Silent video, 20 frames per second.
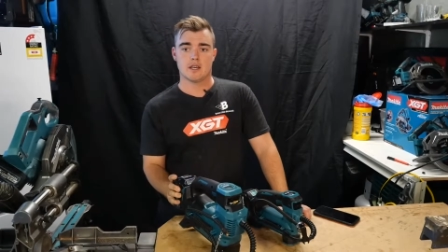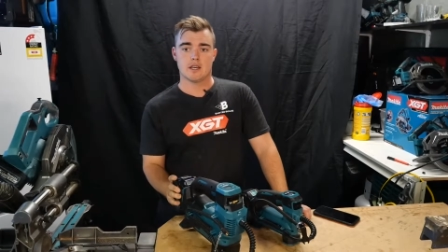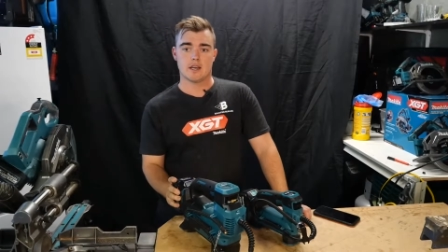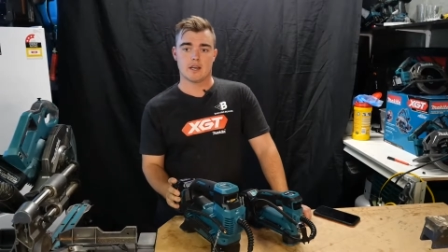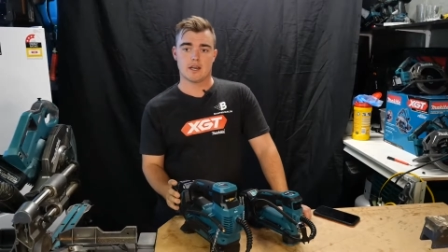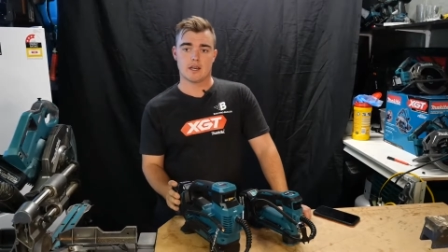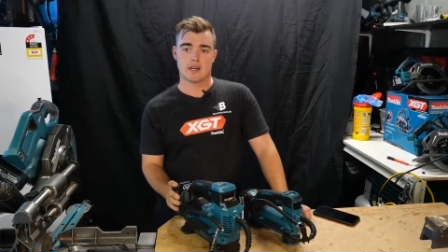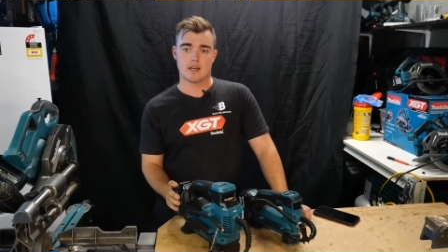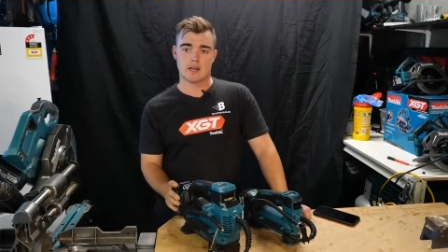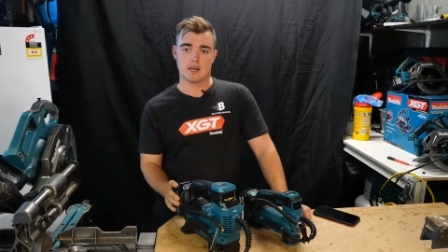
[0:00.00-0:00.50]

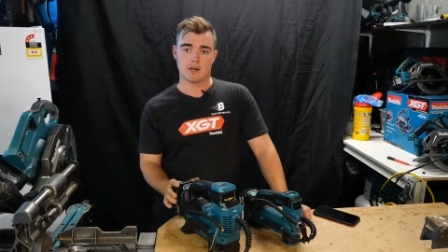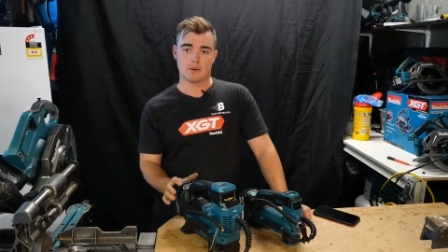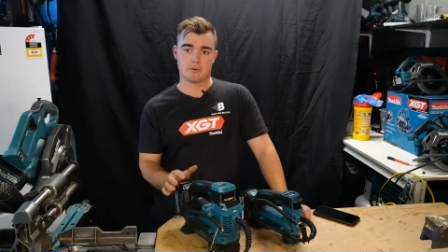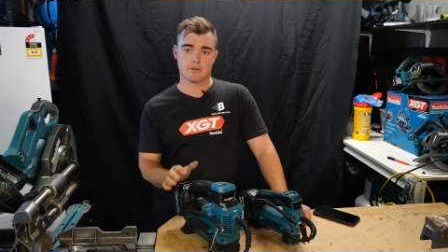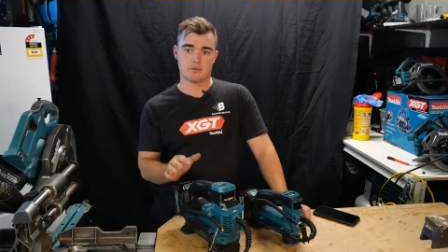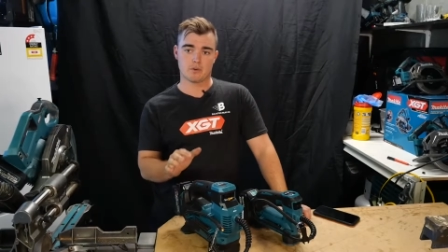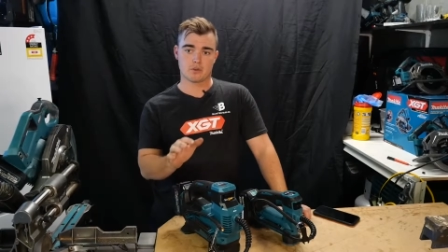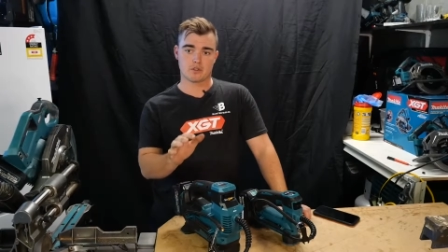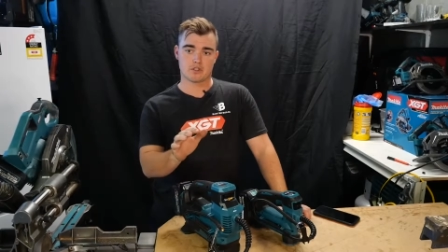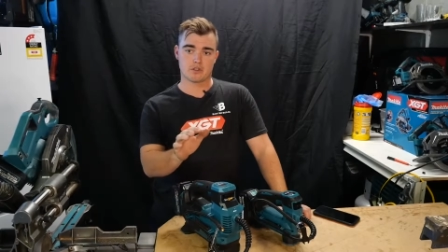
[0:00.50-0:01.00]
Uh,
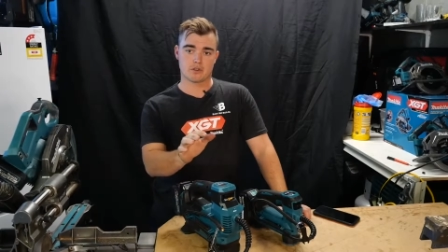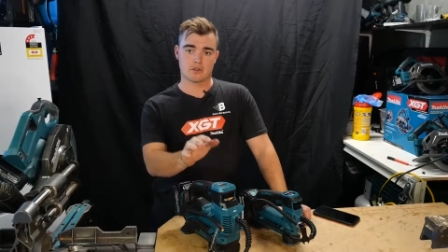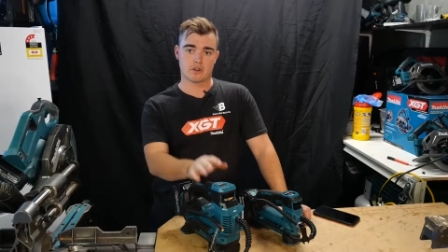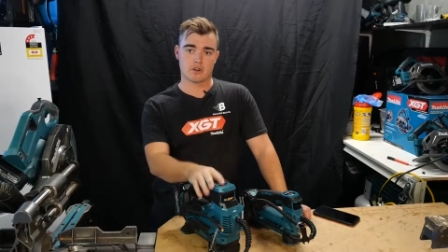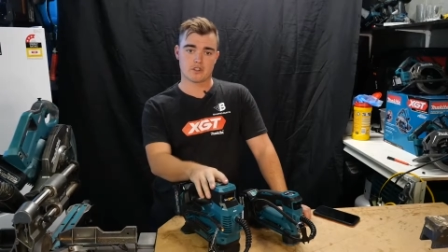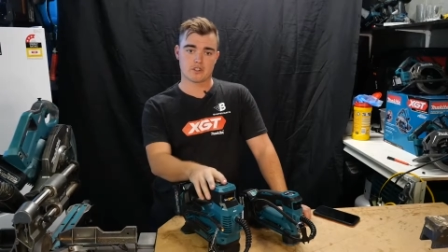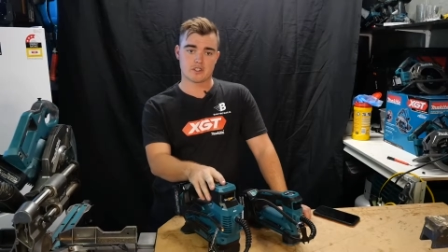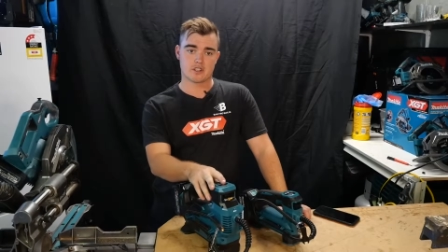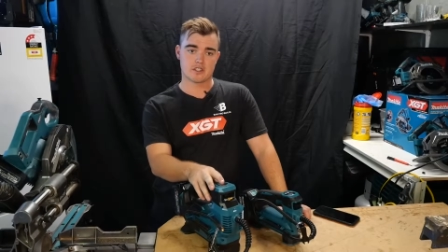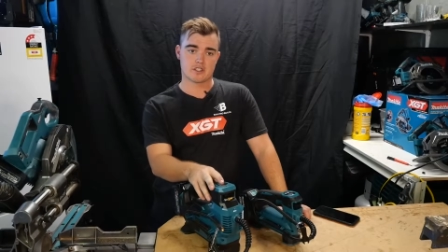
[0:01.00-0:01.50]
we've also
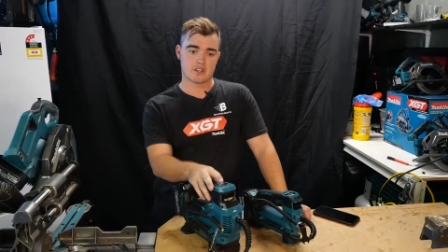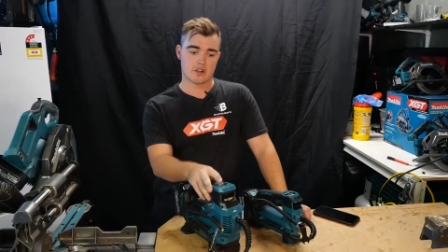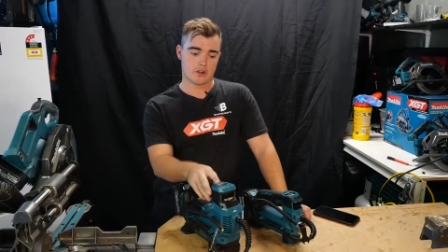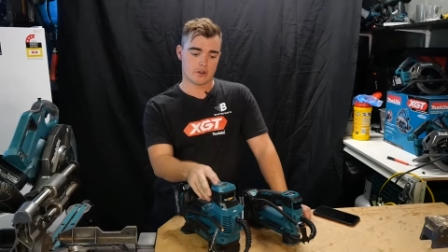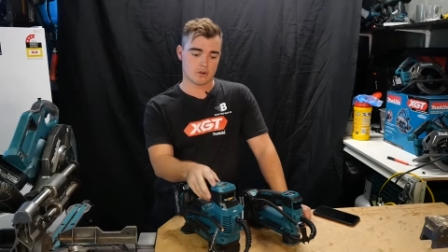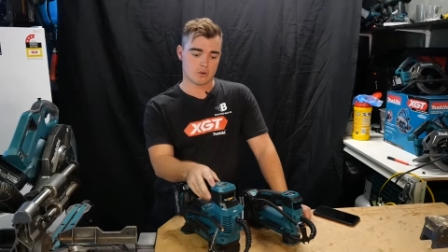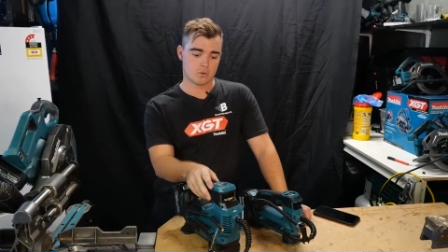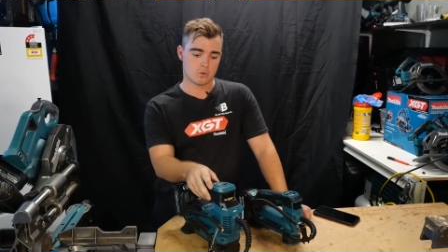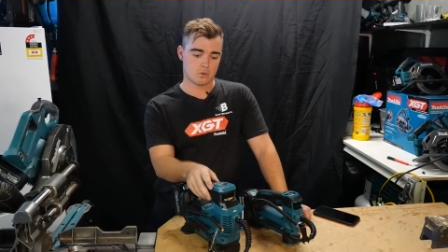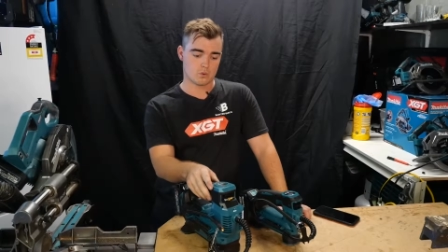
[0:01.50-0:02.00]
got a
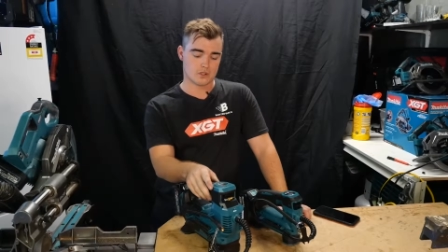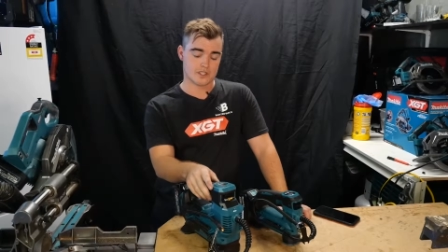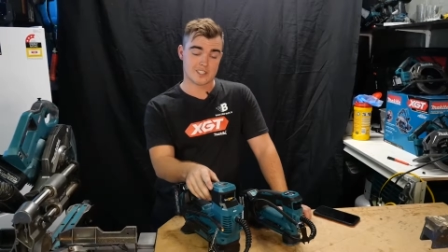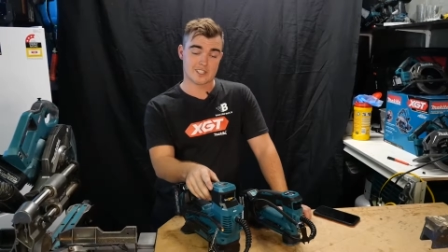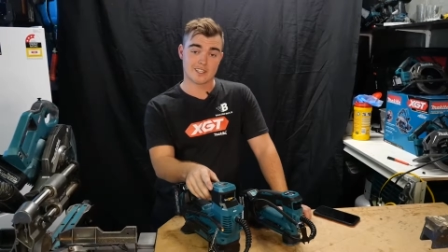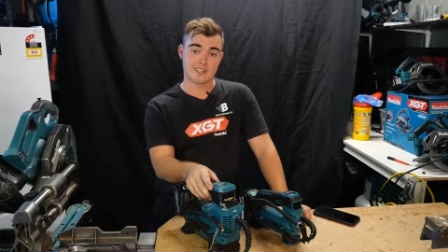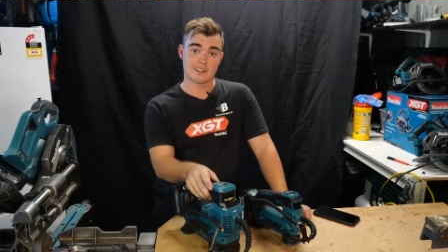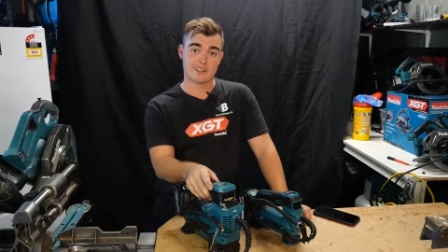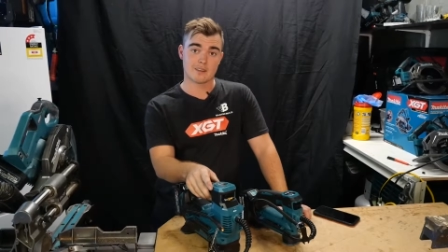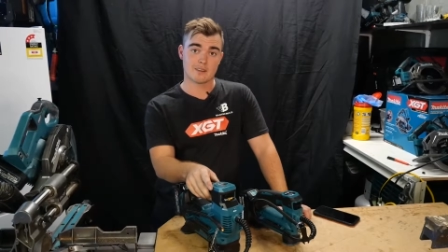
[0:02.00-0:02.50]
total
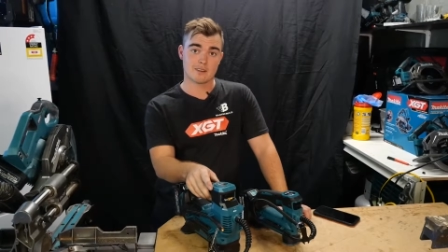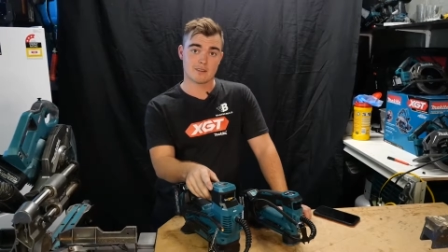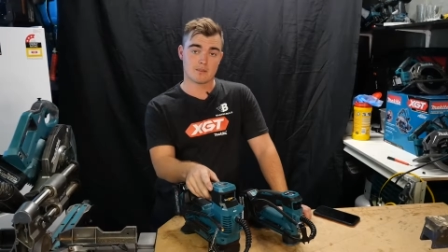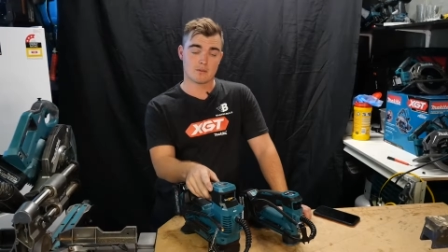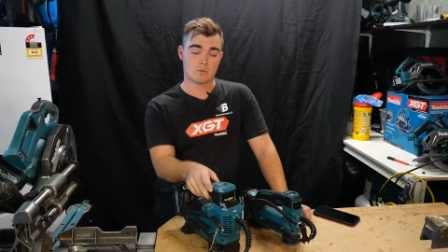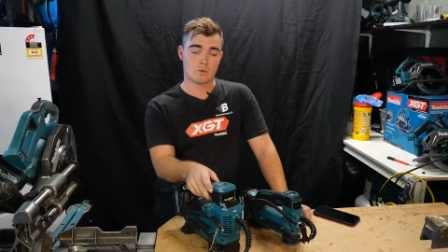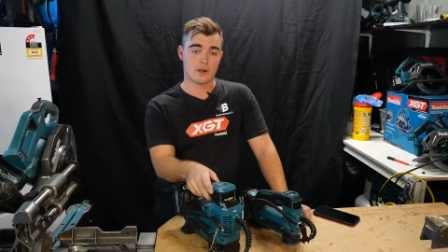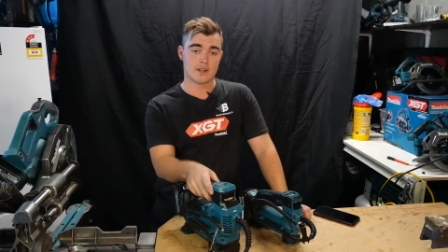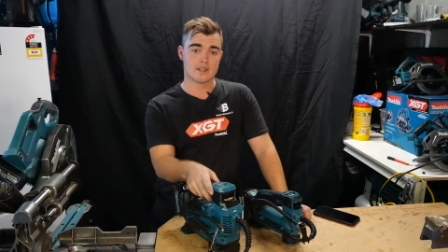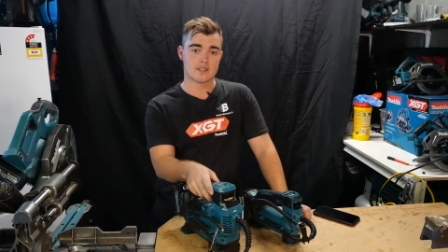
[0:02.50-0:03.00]
skin
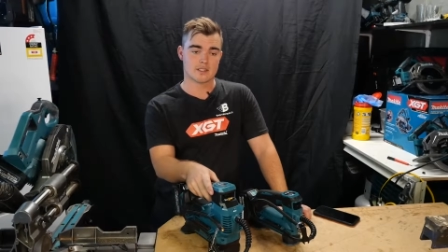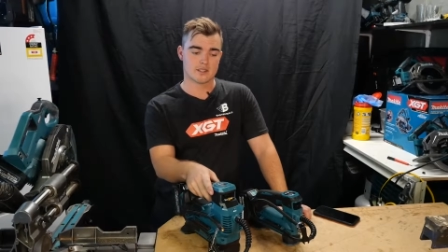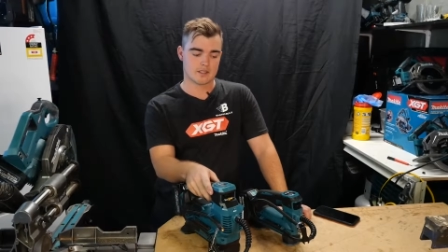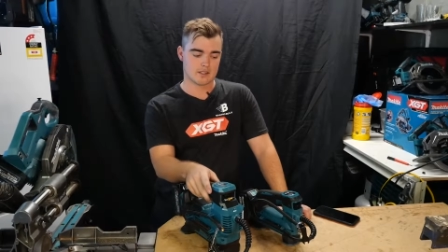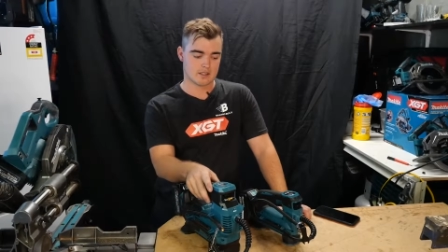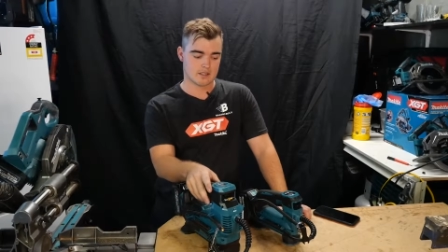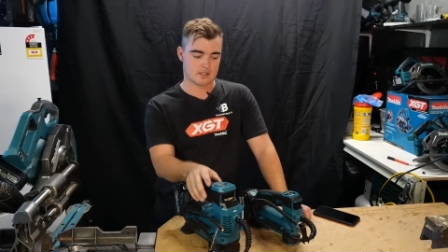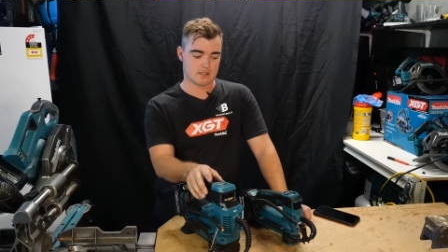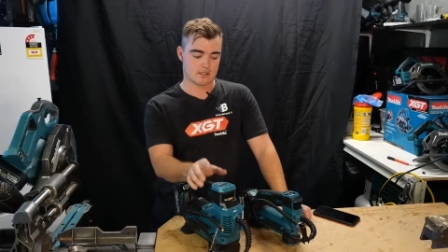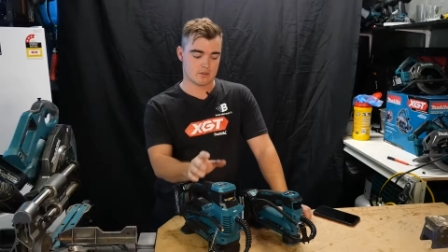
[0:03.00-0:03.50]
weight,
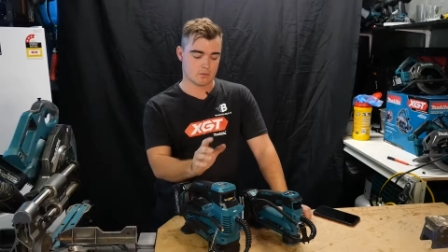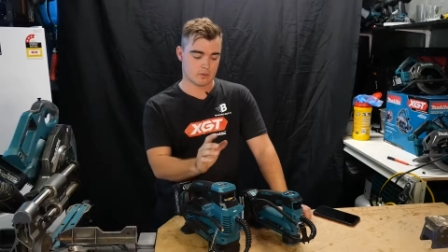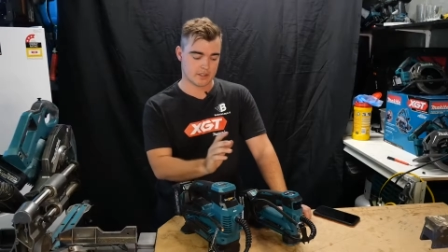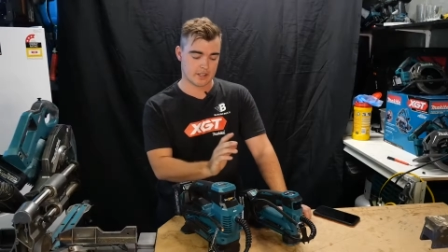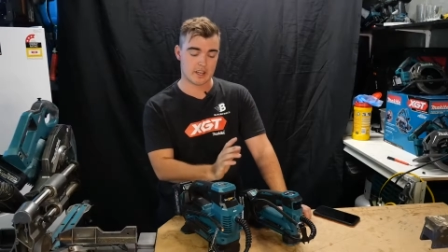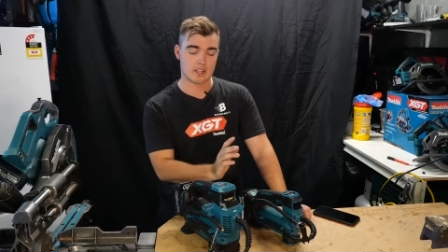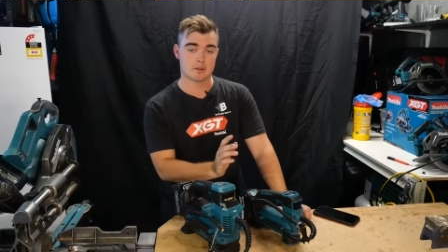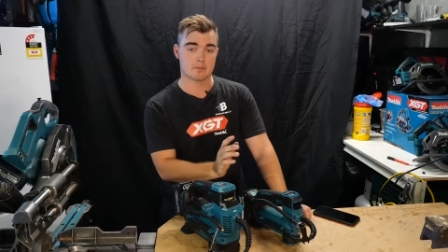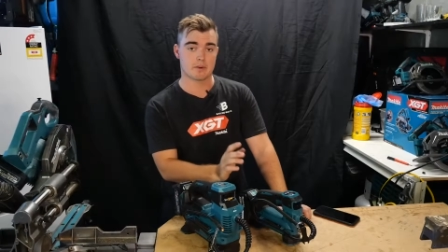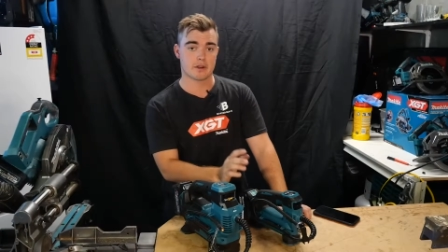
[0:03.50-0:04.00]
so
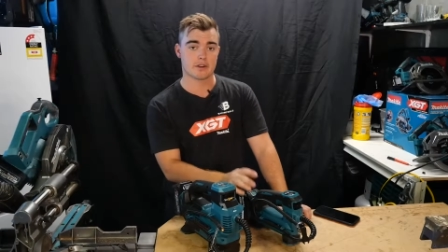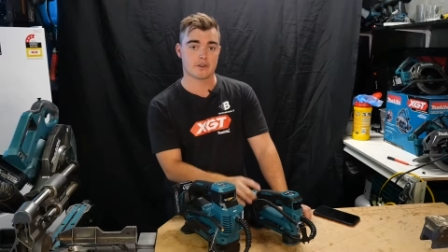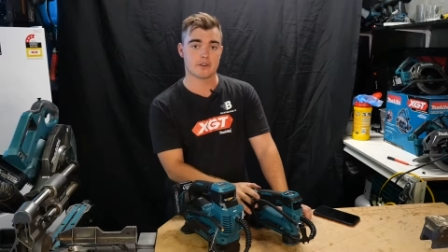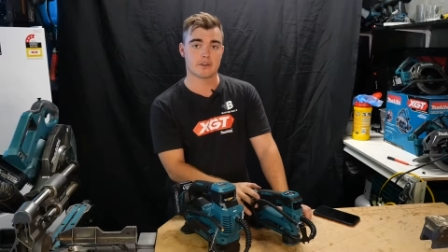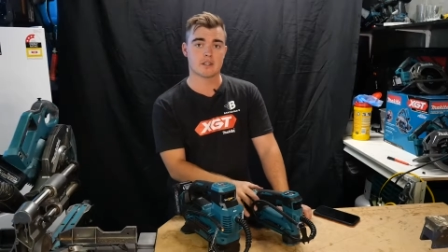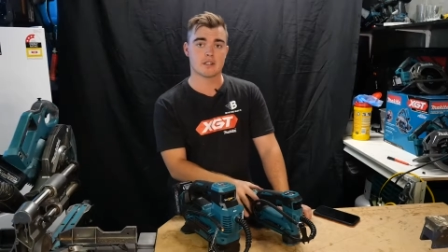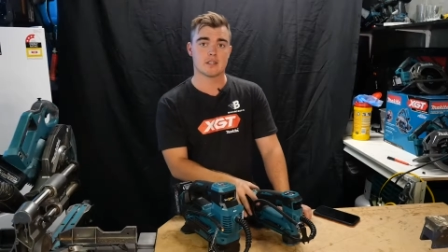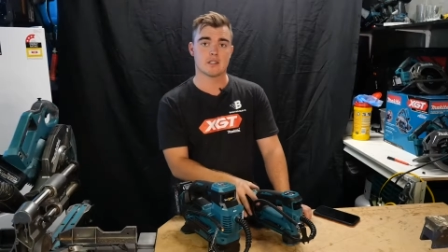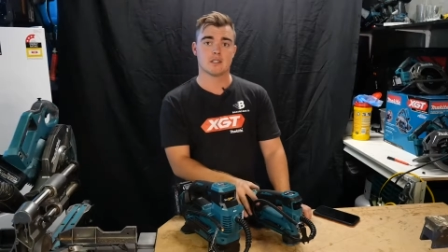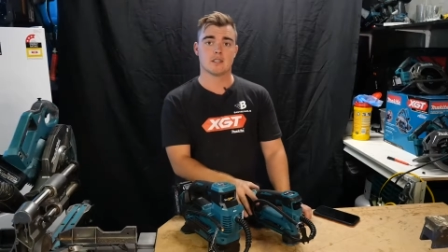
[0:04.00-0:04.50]
without the
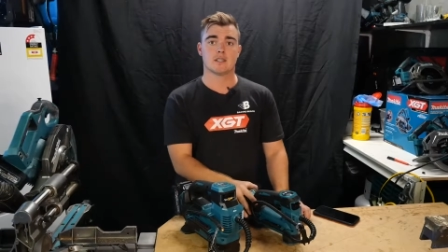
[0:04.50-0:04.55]
battery,